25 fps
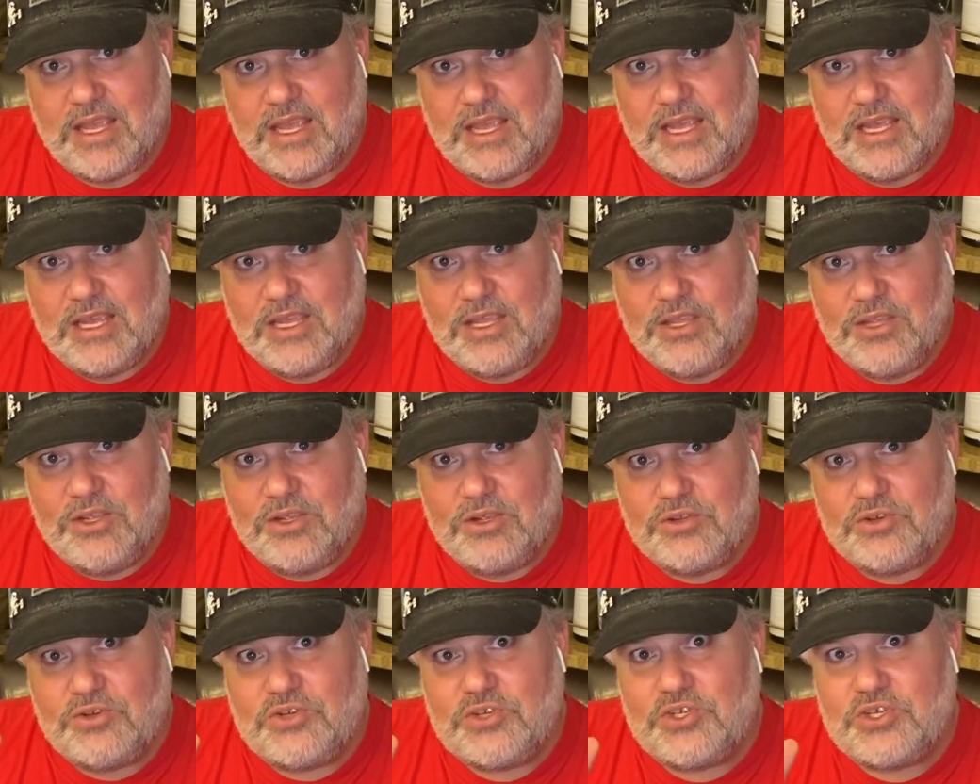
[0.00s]

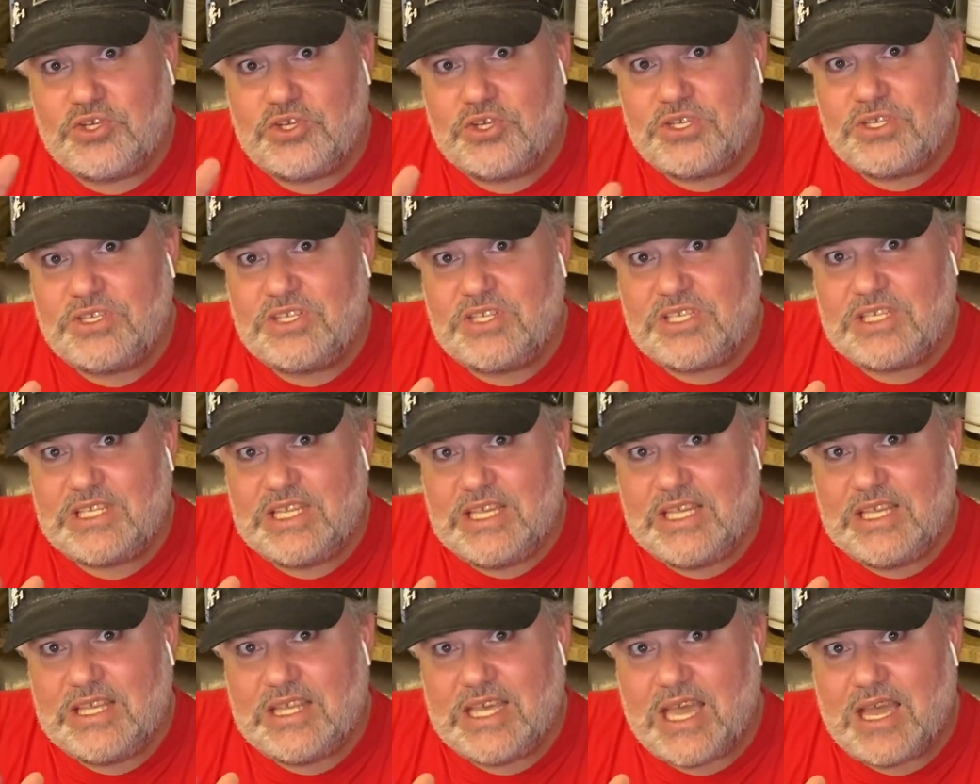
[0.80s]
you should
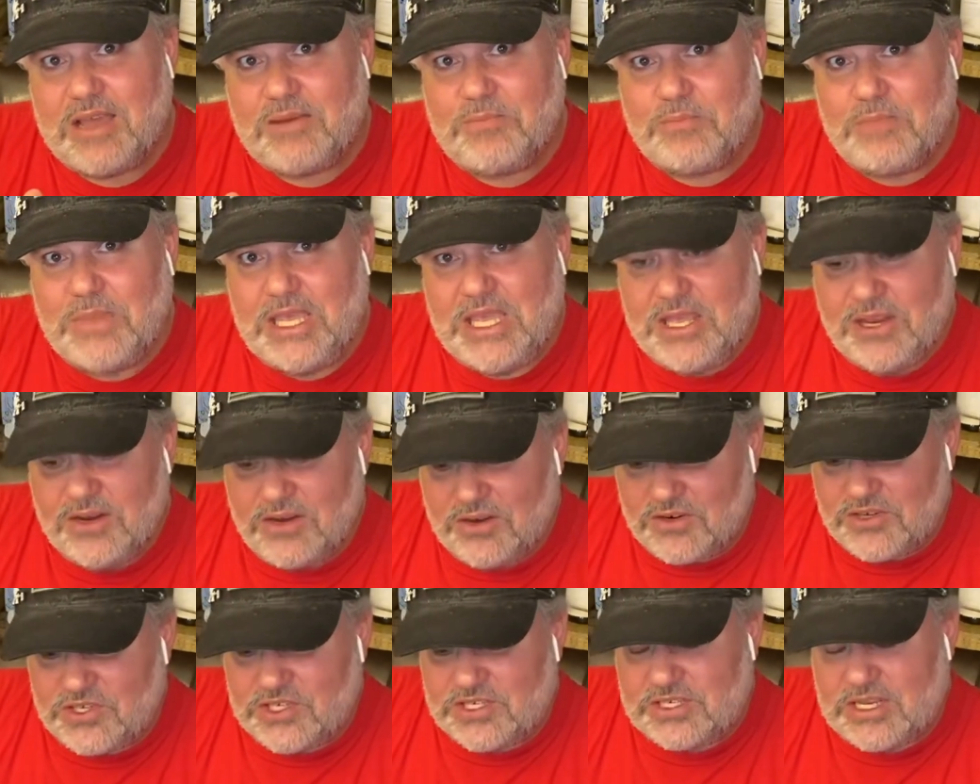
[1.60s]
see that
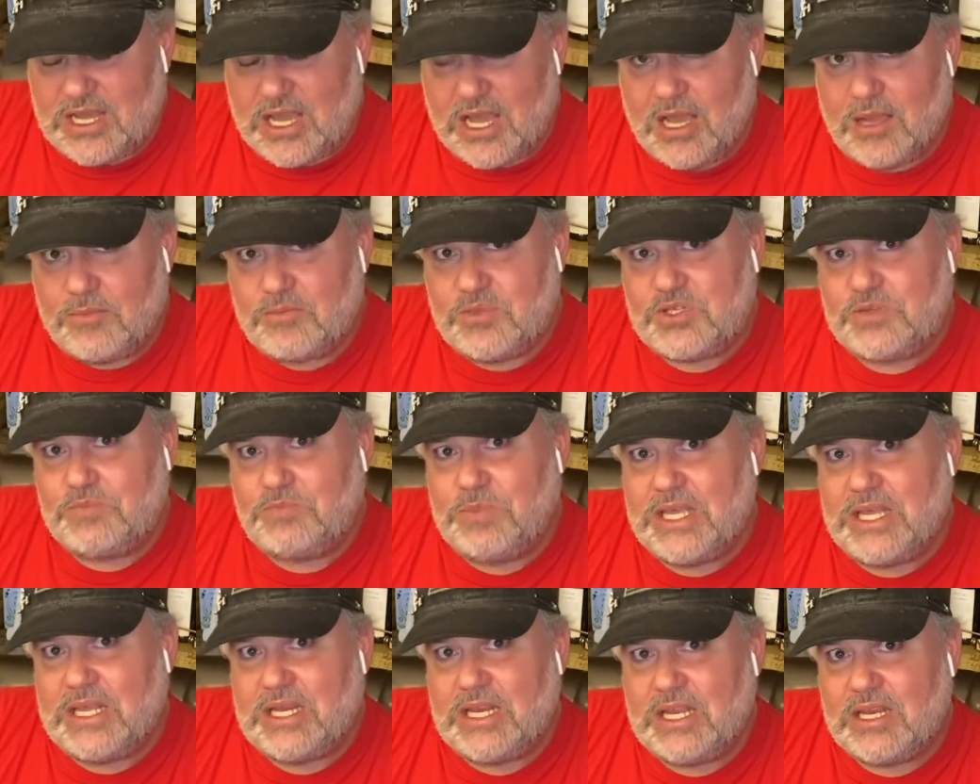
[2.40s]
meter stop
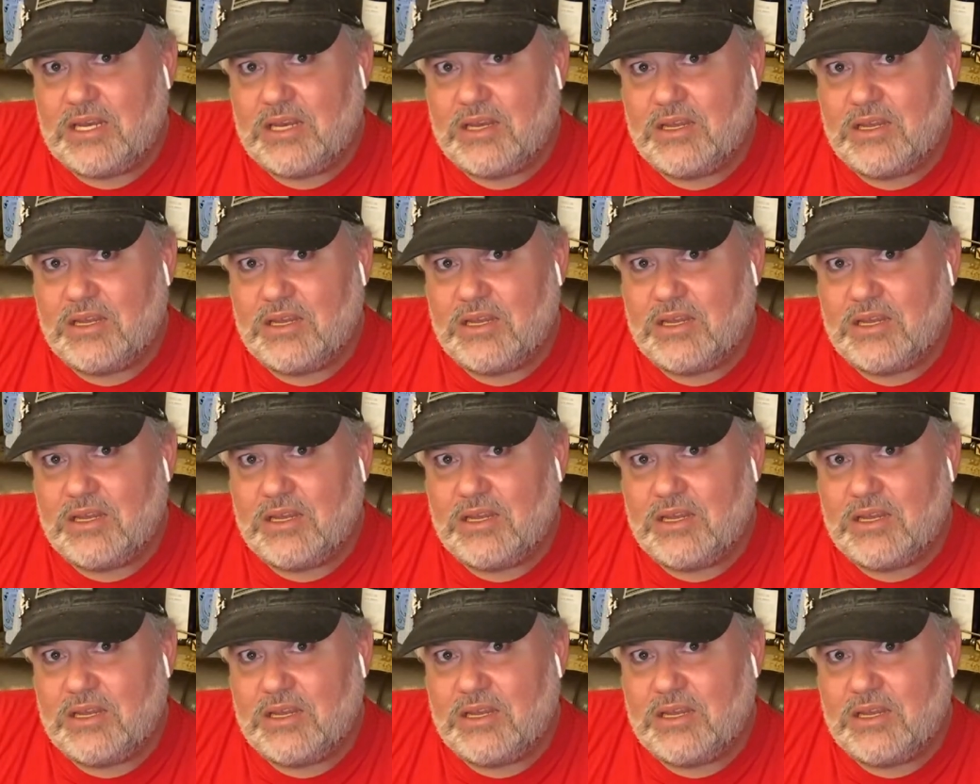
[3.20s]
spinning.